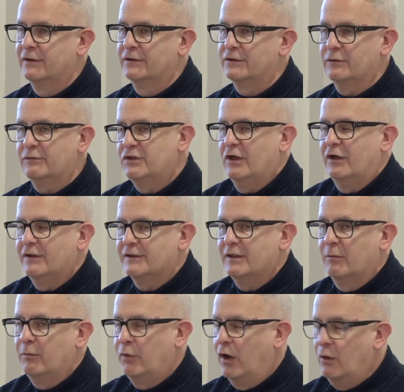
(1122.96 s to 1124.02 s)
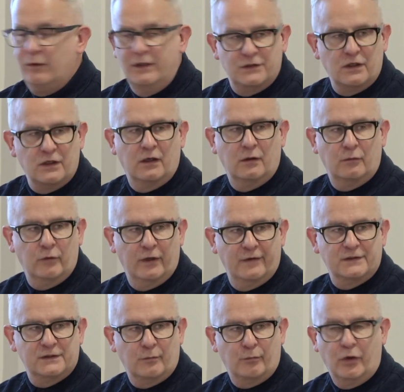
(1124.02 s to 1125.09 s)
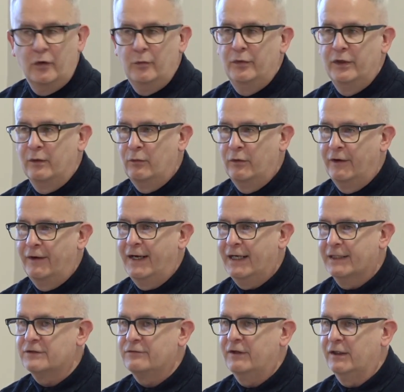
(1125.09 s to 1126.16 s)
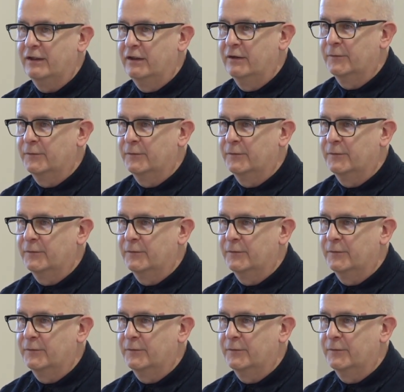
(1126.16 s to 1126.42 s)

So chart it, but only chart where it's appropriate and where it adds value.